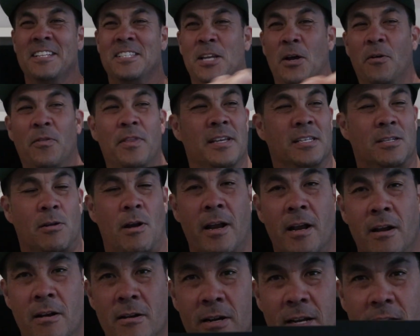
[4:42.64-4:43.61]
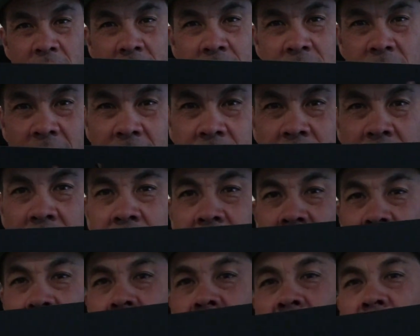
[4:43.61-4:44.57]
So this right here is a
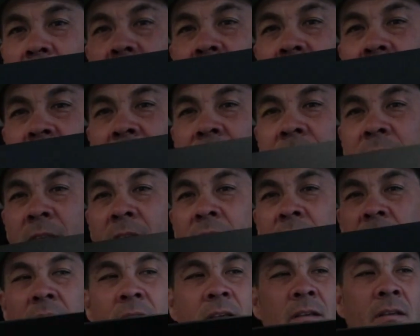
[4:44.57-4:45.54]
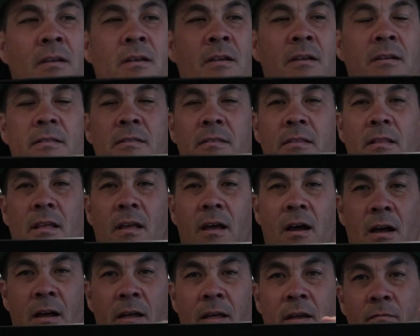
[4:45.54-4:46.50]
cutout
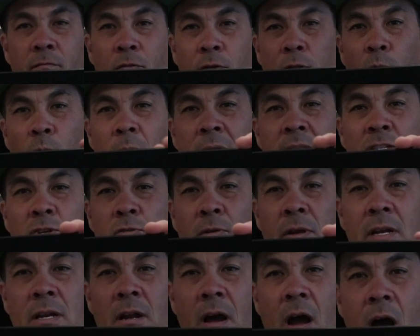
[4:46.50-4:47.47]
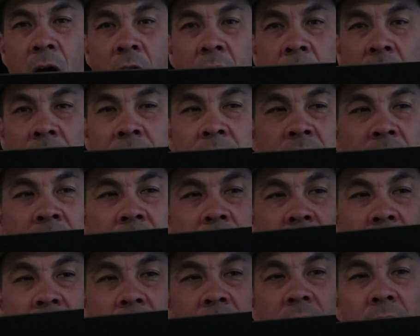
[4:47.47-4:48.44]
for the windscreen on
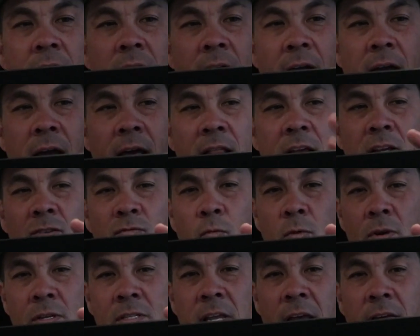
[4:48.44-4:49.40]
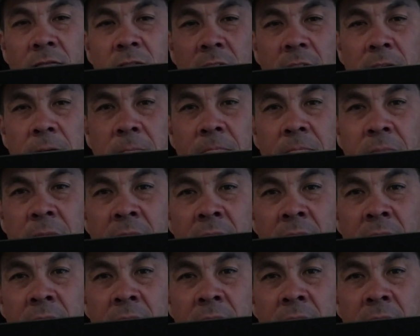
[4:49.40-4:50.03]
the LX470.